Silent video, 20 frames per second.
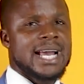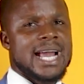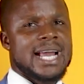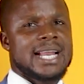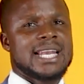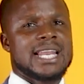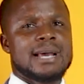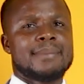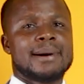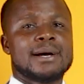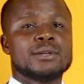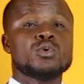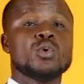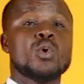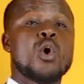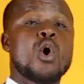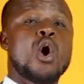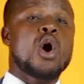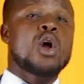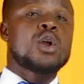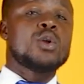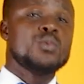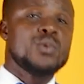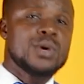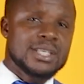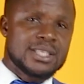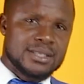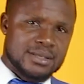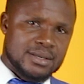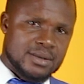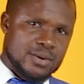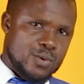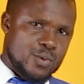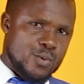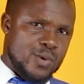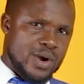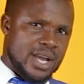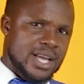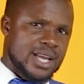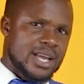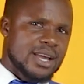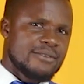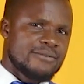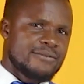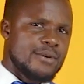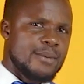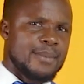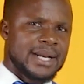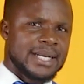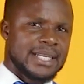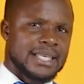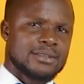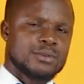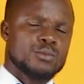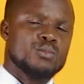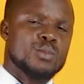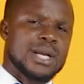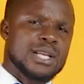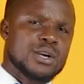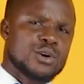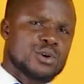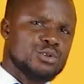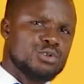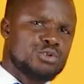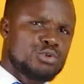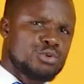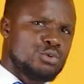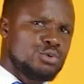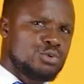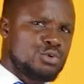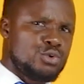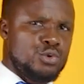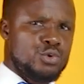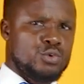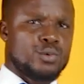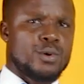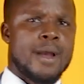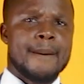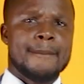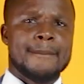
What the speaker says: and thereby to always work for money. Money controls you.